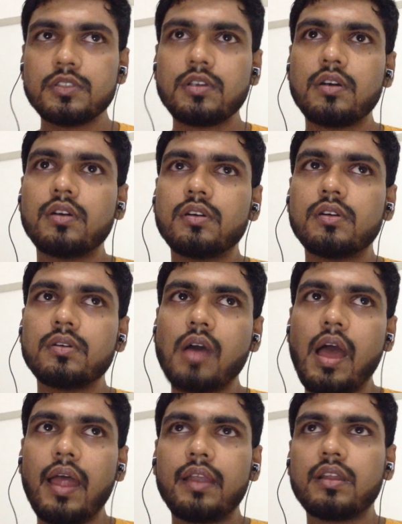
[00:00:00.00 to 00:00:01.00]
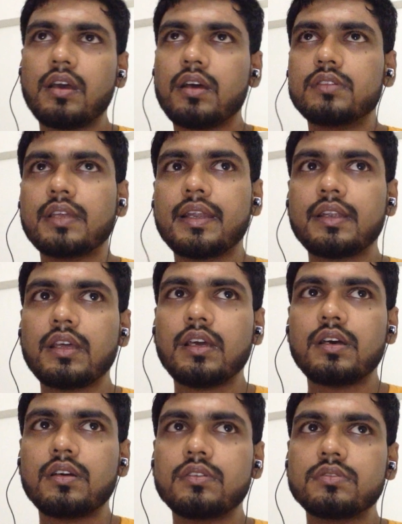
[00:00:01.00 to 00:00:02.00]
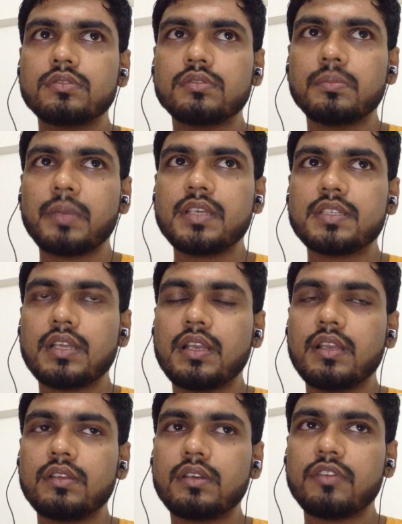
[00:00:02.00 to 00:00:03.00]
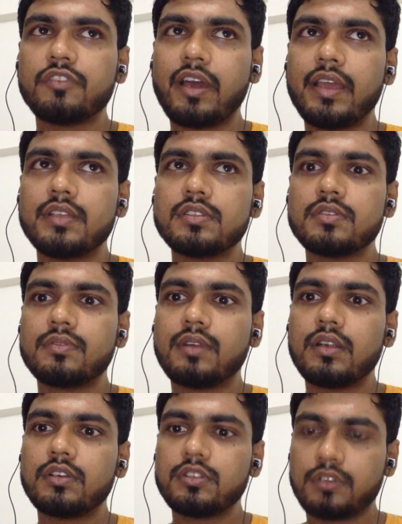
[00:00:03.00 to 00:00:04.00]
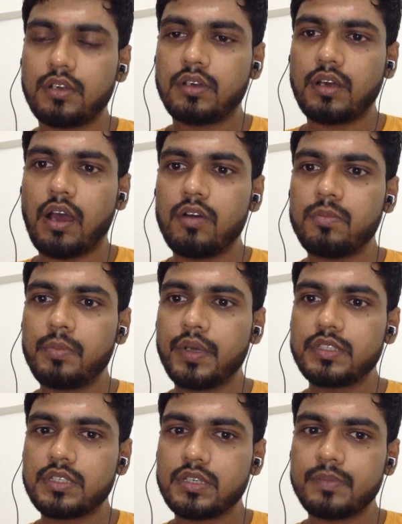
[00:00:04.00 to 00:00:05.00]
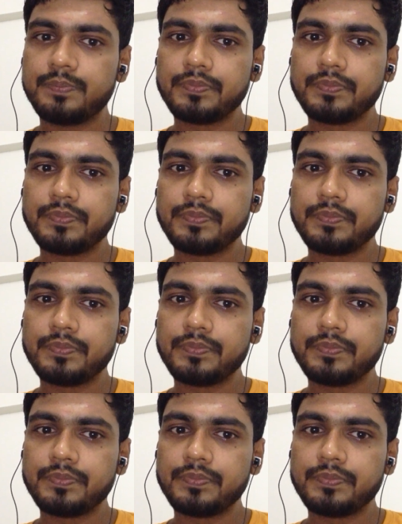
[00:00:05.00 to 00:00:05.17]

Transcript: So and that Basel defines what how much